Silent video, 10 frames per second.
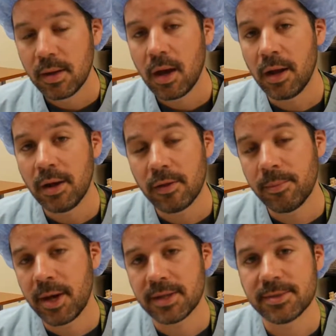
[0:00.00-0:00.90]
Another
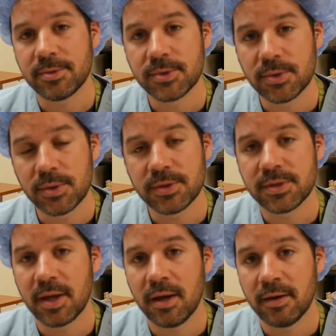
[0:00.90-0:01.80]
possible
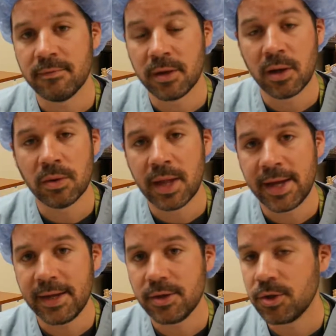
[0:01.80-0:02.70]
source of low
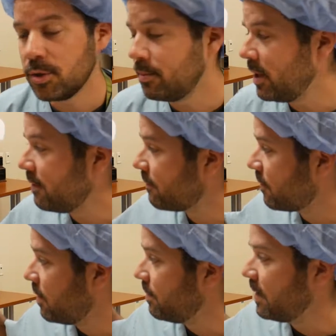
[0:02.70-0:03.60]
light could be
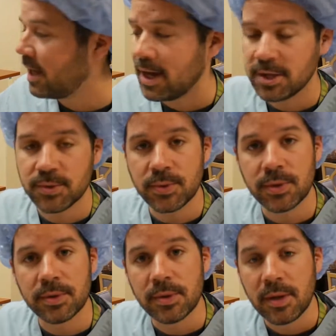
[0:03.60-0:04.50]
from the
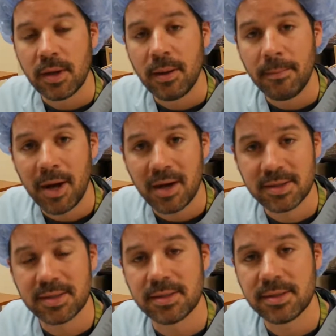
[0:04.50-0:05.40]
actual
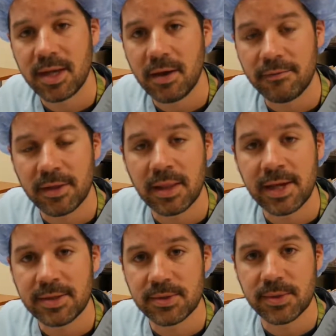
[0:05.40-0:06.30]
box itself, the
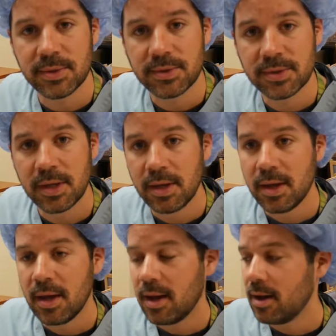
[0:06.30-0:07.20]
light source.
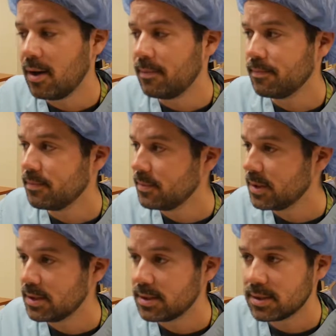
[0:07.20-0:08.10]

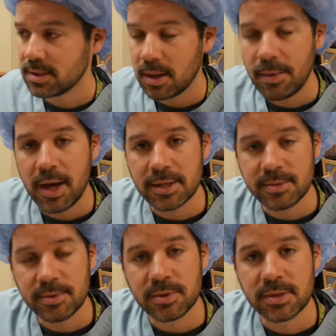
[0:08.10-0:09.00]
Some
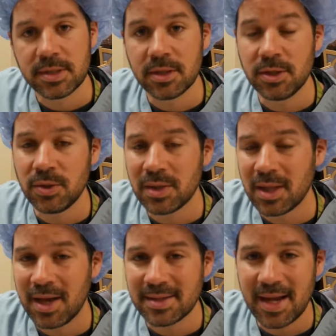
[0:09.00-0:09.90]
hospitals still
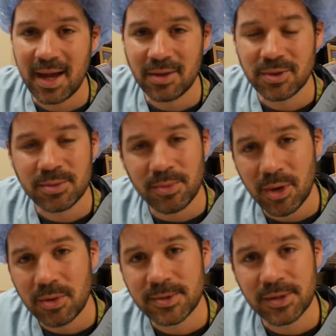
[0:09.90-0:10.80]
utilize halogen
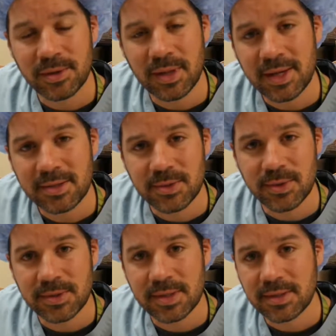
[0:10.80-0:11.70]
bulbs in their light
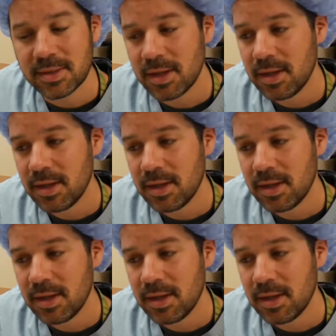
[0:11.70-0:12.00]
sources.